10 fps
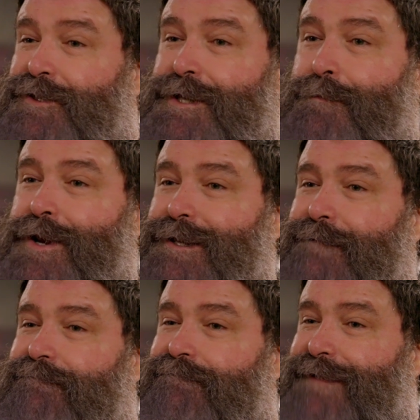someone
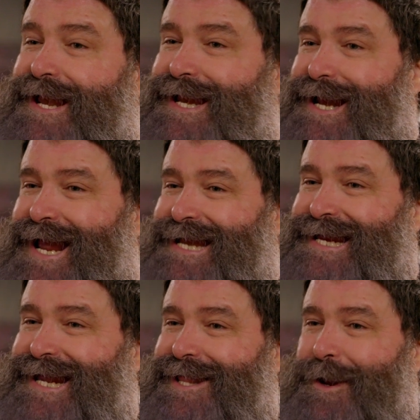to fit an
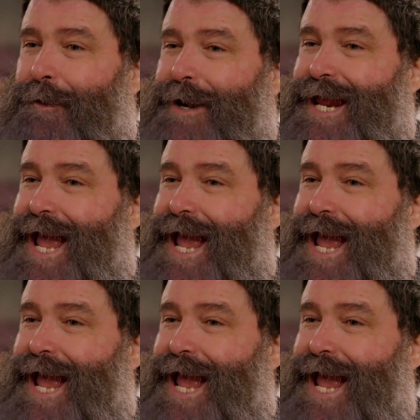idea they already